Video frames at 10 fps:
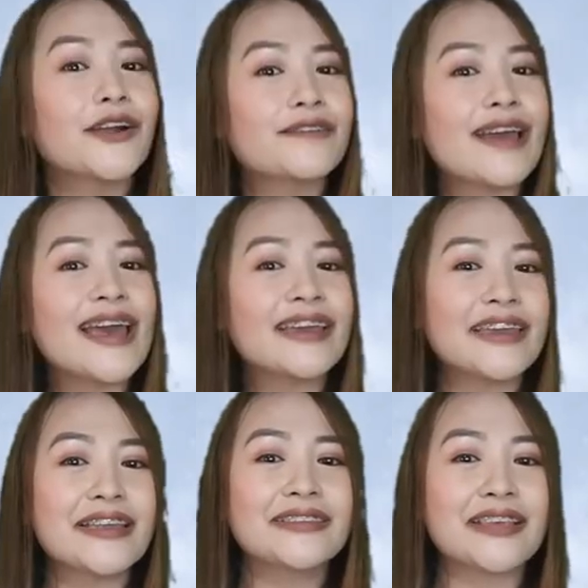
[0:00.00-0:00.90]
Correct!
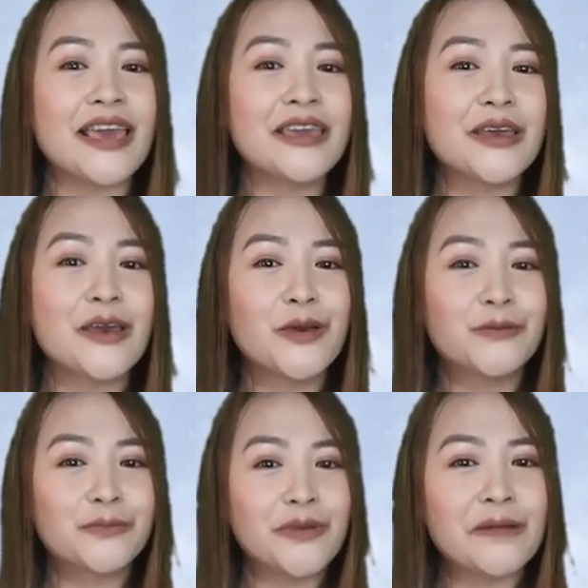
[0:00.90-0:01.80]
It's a
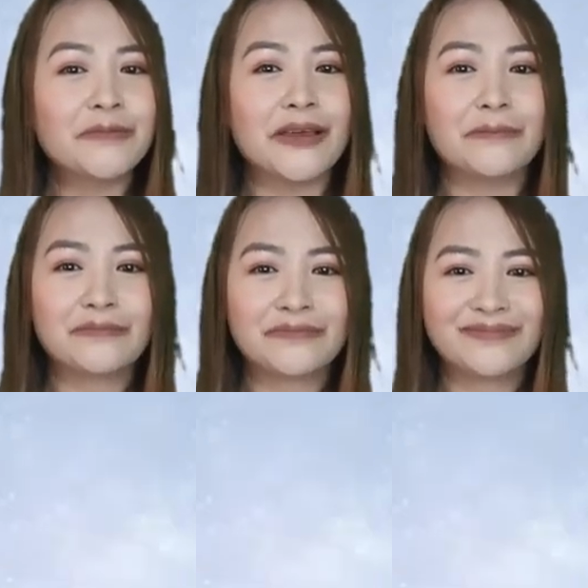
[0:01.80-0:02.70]
problem.
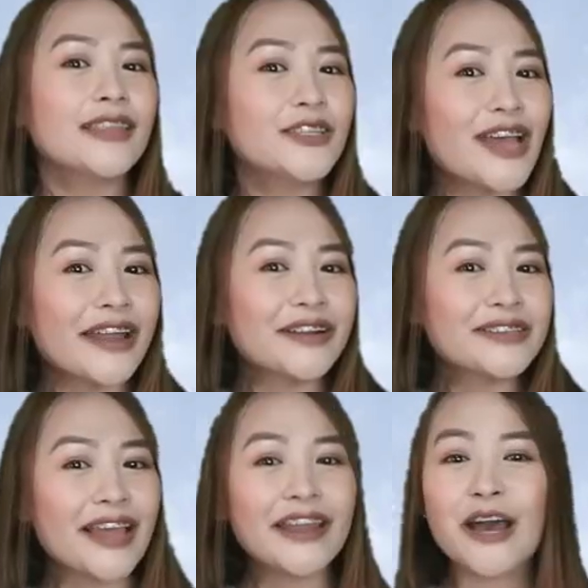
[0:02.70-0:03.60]
Did you
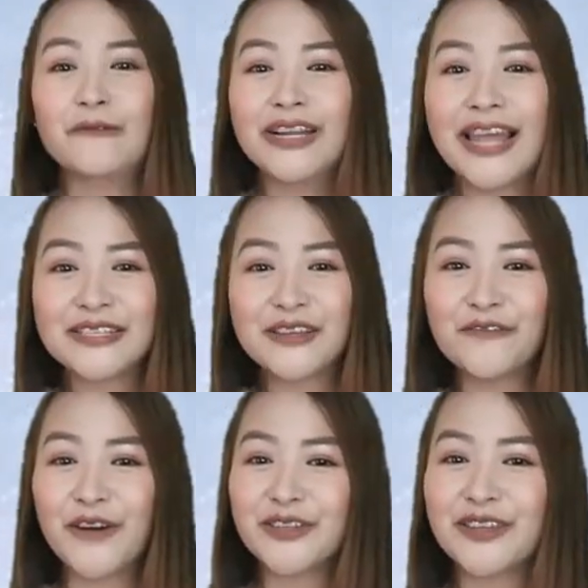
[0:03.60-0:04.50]
understand our
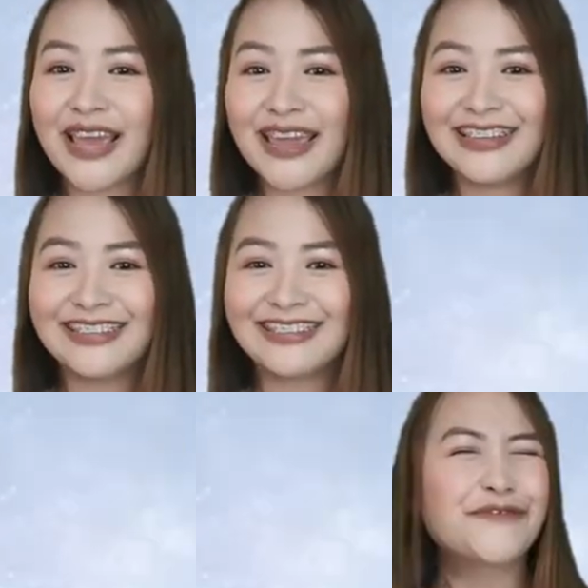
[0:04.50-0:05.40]
lesson for today?
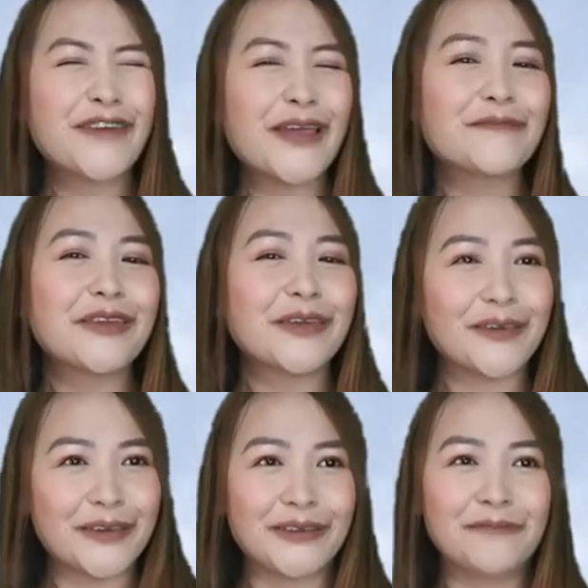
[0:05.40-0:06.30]
Very
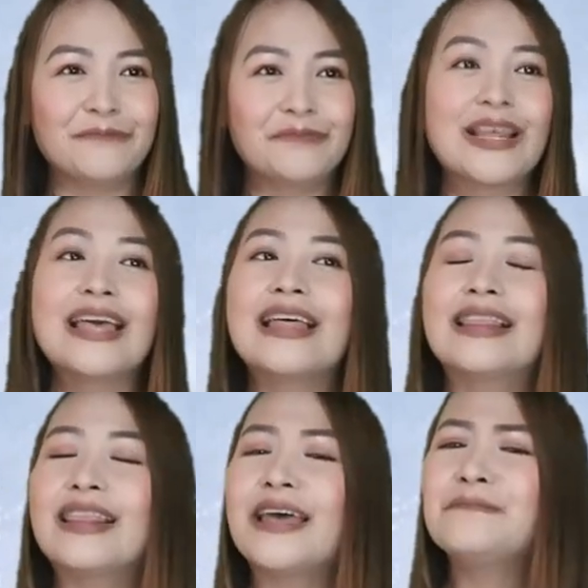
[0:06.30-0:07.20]
good.
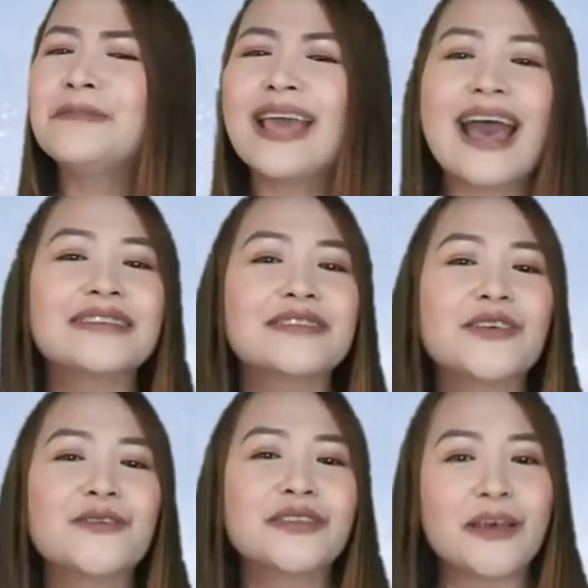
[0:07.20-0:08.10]
Let me
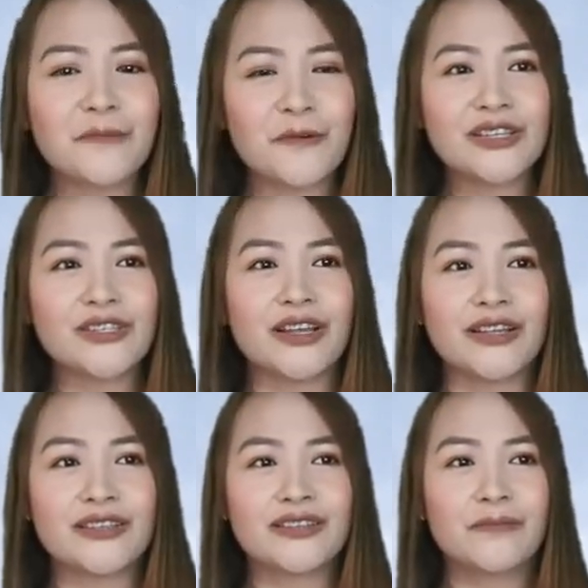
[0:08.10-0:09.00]
ask you some
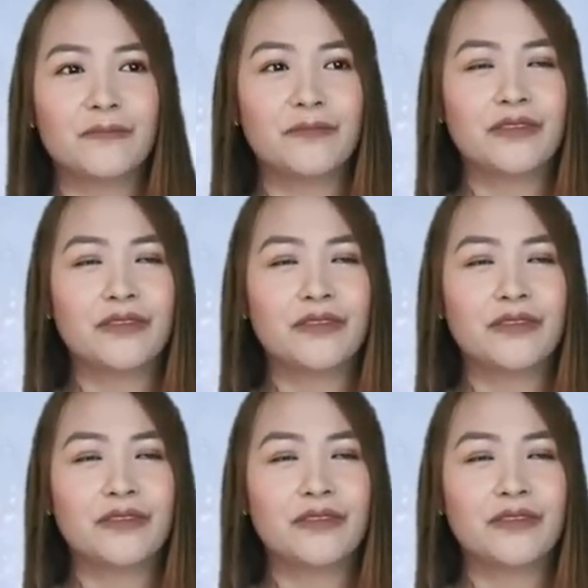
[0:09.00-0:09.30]
questions.